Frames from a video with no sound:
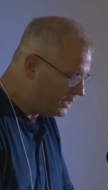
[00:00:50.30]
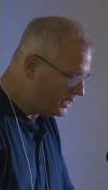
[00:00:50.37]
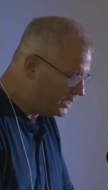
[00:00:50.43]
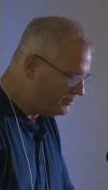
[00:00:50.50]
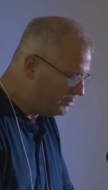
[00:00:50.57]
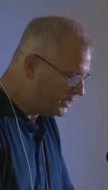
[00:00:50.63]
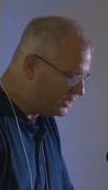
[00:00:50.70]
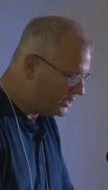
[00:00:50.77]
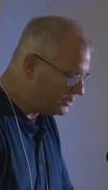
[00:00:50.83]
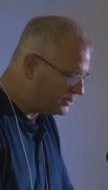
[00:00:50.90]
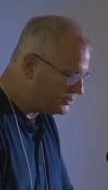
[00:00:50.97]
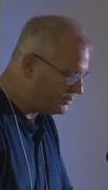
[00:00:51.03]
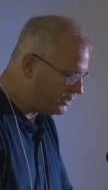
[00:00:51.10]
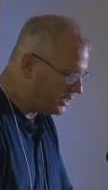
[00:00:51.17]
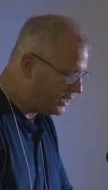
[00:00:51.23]
on NPR
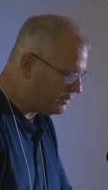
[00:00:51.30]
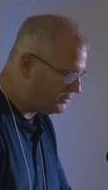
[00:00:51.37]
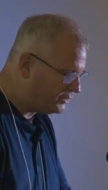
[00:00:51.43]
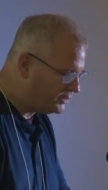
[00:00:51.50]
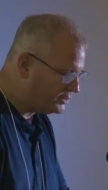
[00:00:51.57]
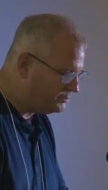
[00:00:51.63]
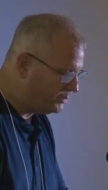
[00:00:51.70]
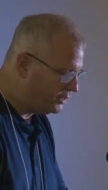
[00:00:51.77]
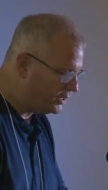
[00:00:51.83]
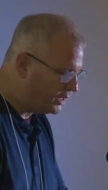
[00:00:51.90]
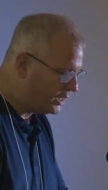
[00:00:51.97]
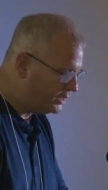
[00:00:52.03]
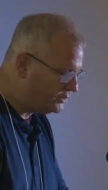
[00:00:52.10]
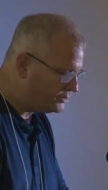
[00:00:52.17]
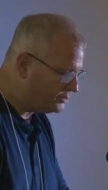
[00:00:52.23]
shortly after his book,
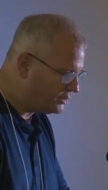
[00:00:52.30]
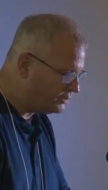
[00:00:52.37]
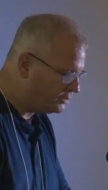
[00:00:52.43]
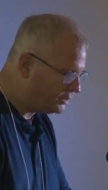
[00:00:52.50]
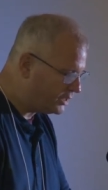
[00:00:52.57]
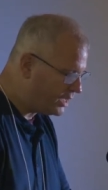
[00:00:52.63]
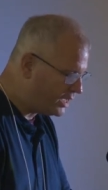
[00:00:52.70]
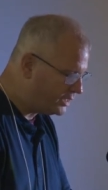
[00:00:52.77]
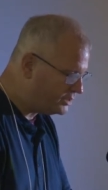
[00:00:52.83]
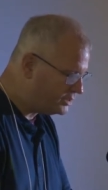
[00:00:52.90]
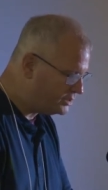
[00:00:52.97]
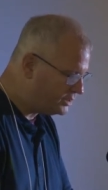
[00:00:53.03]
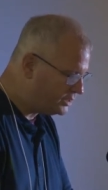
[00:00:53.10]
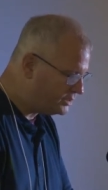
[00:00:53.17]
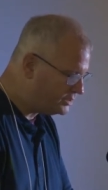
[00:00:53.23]
Integral to
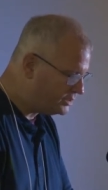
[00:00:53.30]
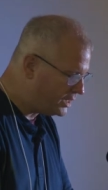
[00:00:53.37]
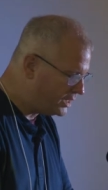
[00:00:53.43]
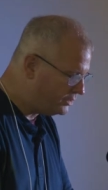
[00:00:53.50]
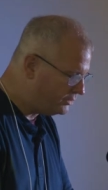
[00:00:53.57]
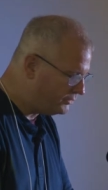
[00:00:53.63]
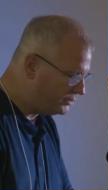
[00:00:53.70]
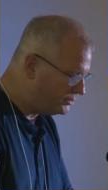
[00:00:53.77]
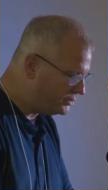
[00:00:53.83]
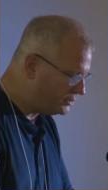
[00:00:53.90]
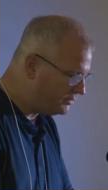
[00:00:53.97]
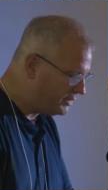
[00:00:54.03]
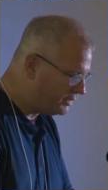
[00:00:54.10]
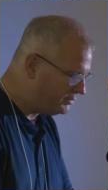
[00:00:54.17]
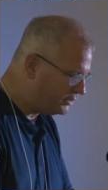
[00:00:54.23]
Consciousness and the Future
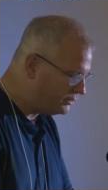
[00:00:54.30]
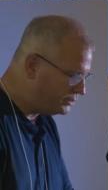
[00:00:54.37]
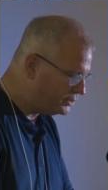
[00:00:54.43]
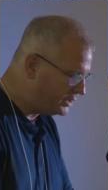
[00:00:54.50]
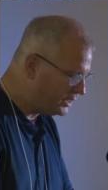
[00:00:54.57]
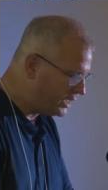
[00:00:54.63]
of Evolution,